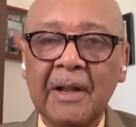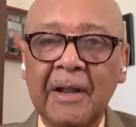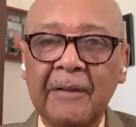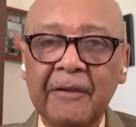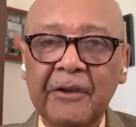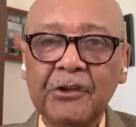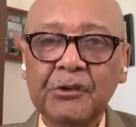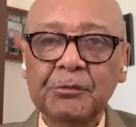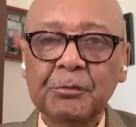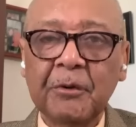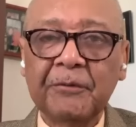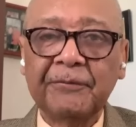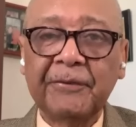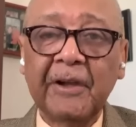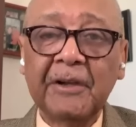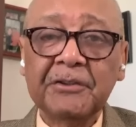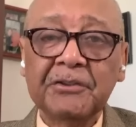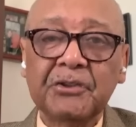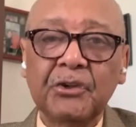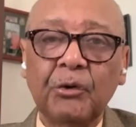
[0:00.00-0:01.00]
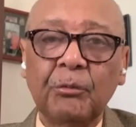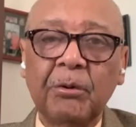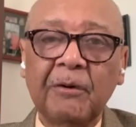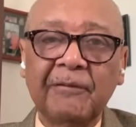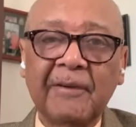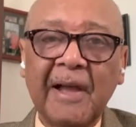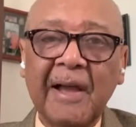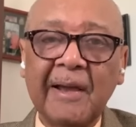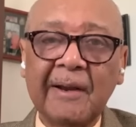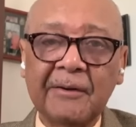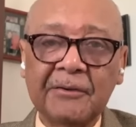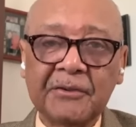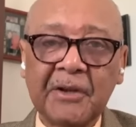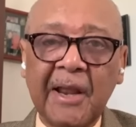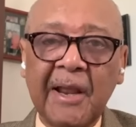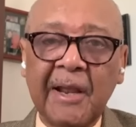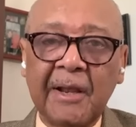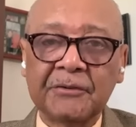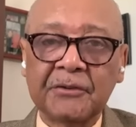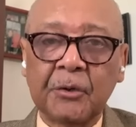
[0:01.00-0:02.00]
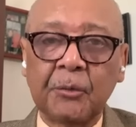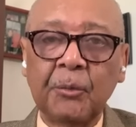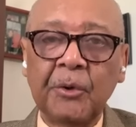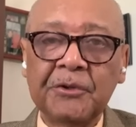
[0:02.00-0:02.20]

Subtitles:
And these professional providers ask